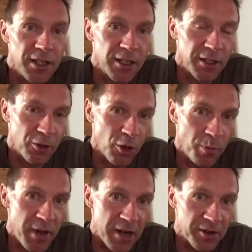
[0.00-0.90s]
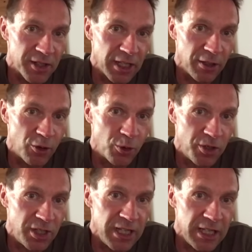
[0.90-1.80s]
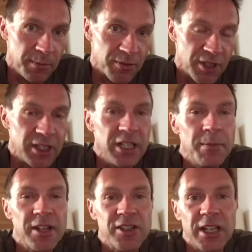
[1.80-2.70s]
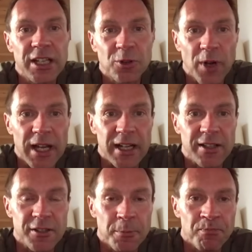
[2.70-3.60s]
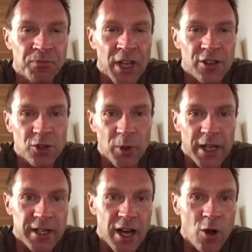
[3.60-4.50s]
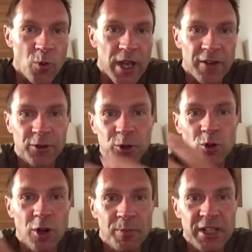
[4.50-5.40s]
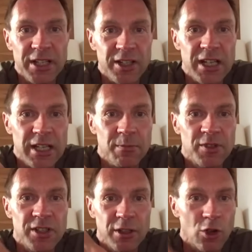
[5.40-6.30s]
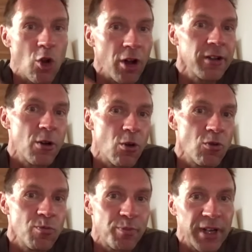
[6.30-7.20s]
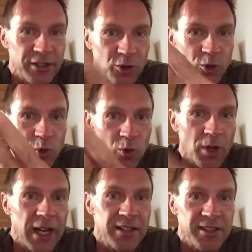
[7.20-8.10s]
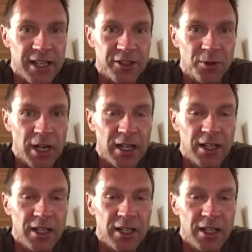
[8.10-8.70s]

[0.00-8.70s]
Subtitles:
in comparison to teams. The team has 8 riders. So right now we have 2 complete teams gone home plus 2 riders extra.